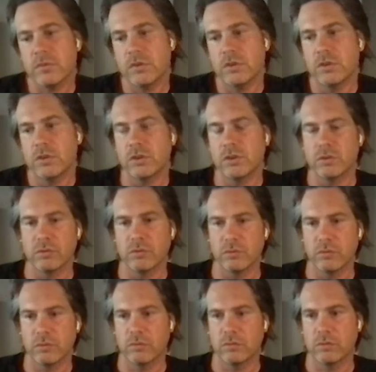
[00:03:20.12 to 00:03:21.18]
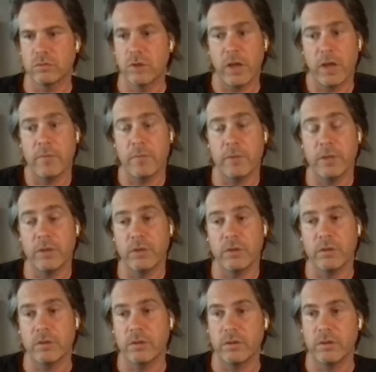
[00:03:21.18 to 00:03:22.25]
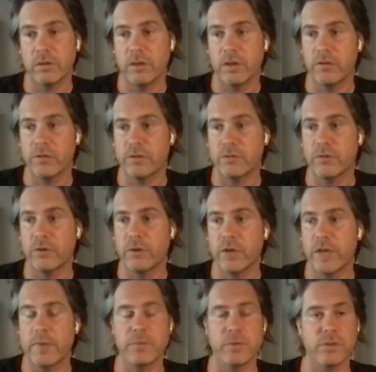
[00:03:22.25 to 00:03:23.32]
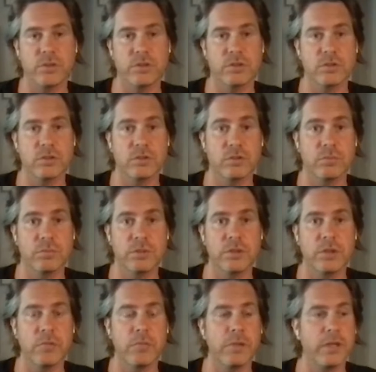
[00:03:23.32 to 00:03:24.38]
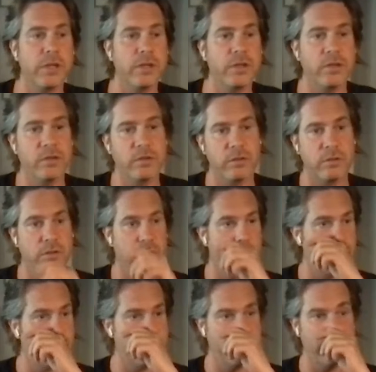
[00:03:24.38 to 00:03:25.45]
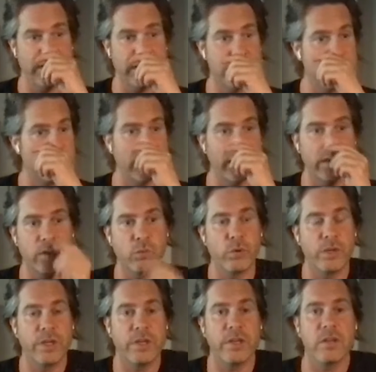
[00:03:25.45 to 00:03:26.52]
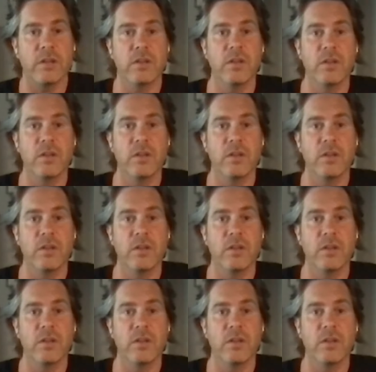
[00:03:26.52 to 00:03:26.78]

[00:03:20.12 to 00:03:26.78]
So I was very happy just to be nominated. That's like winning.